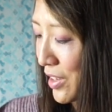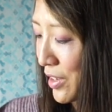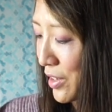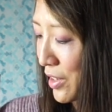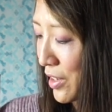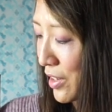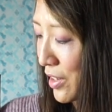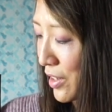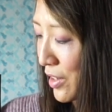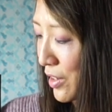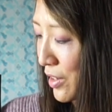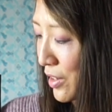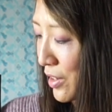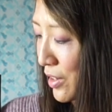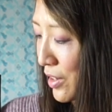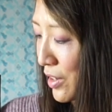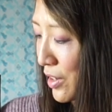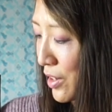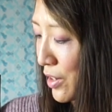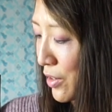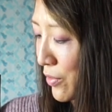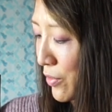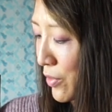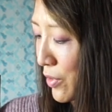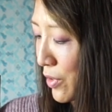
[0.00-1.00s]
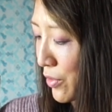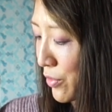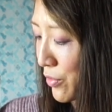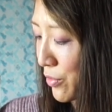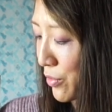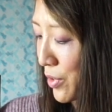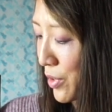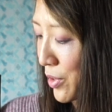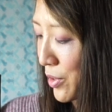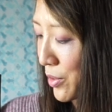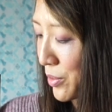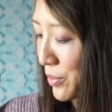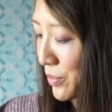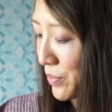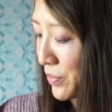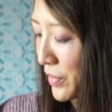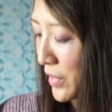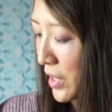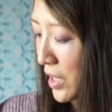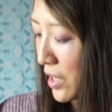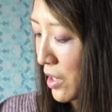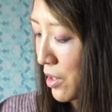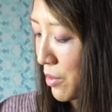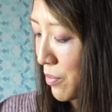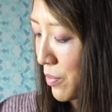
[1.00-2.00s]
The fourth row,
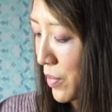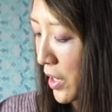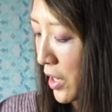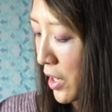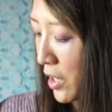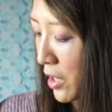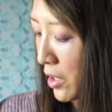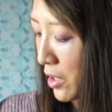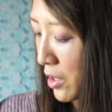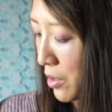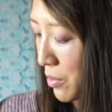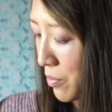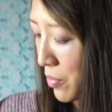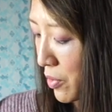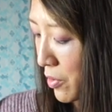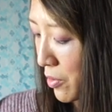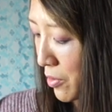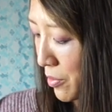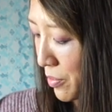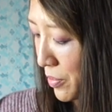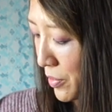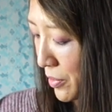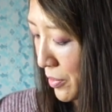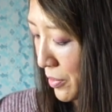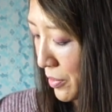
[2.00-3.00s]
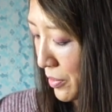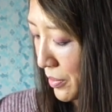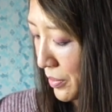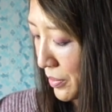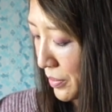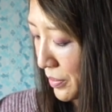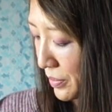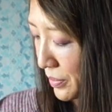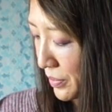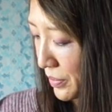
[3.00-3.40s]
pink, purple,